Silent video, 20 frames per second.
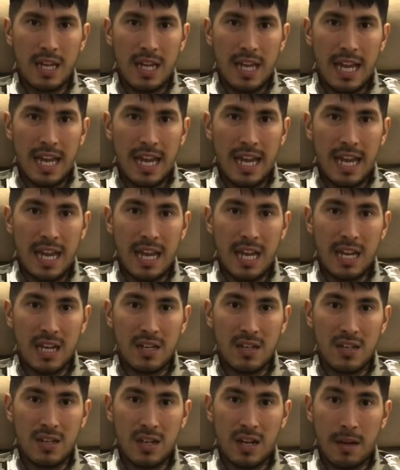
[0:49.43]

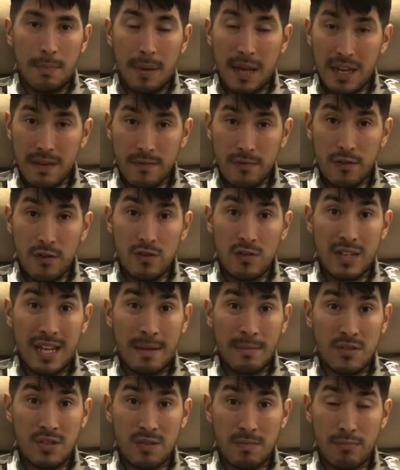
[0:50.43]
and I paid for it on
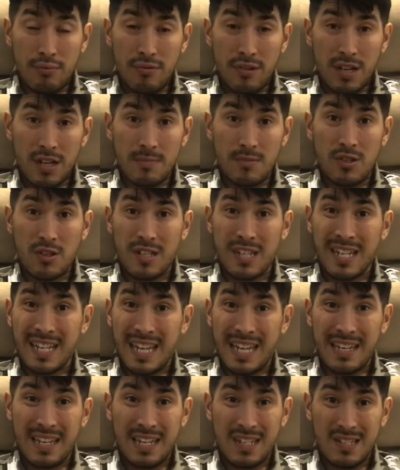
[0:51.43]
Amazon Prime so I could
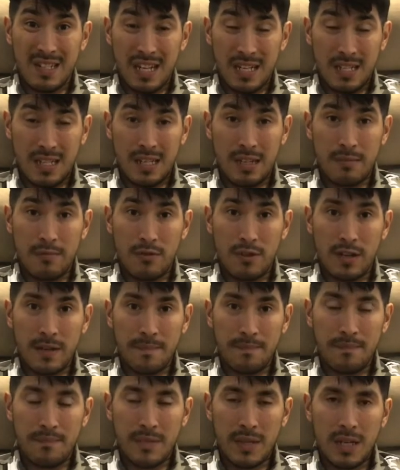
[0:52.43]
get next day delivery.
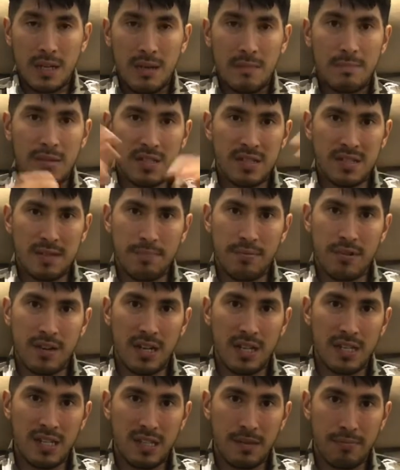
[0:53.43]
But
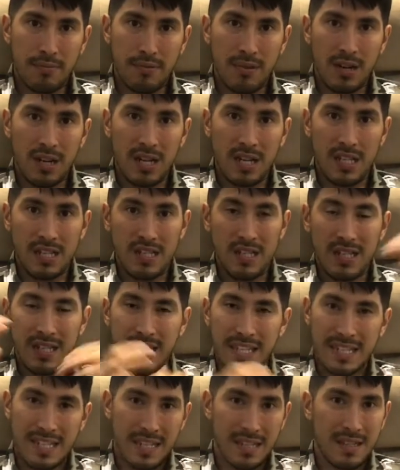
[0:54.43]
surprise, surprise, they
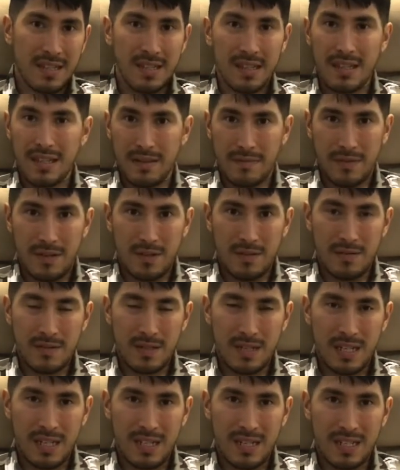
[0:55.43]
didn't deliver.
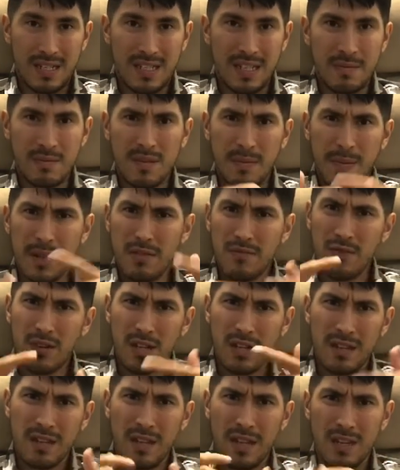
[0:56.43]
It seems to be a
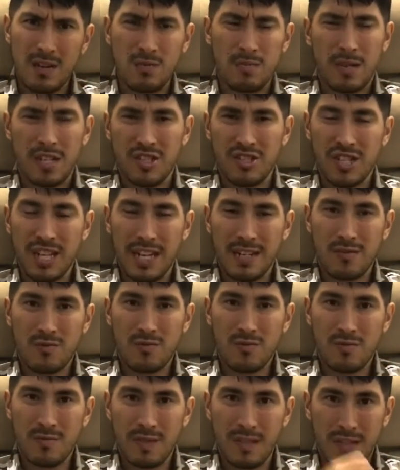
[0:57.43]
running thing on my channel.
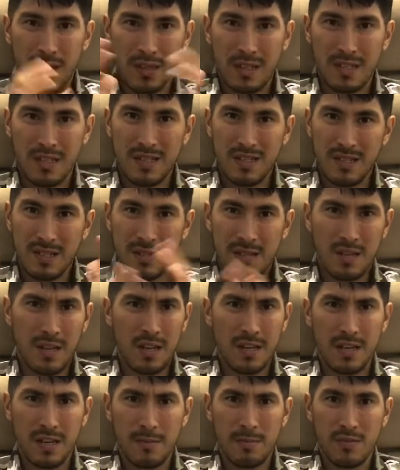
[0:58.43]
Nothing's
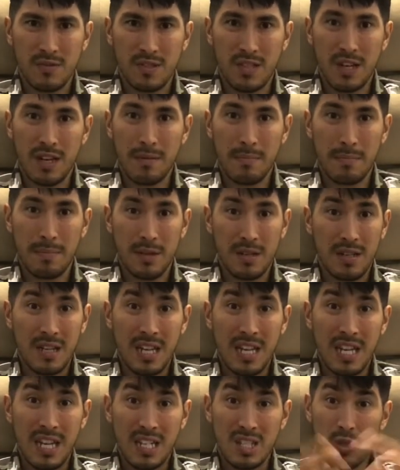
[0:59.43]
turning up on time,
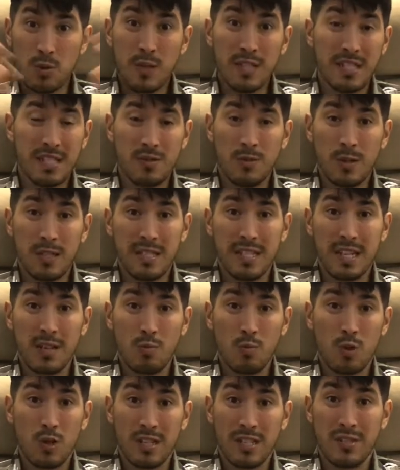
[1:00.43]
but it's 2020,
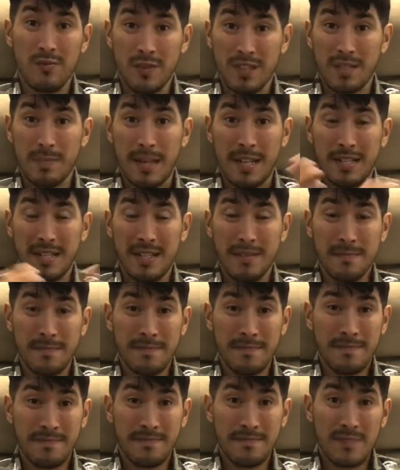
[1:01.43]
what can you expect, huh?
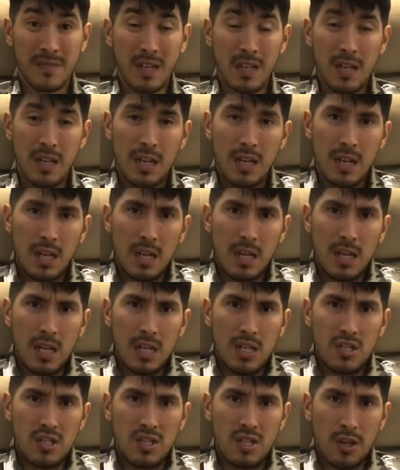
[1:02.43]

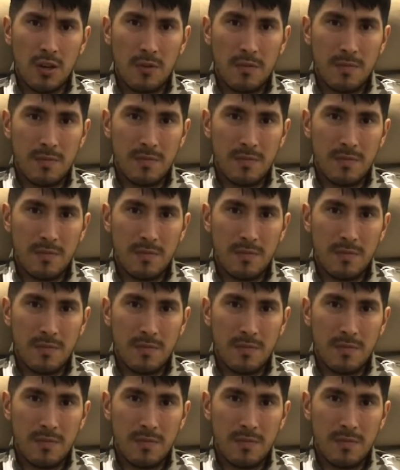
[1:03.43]
So,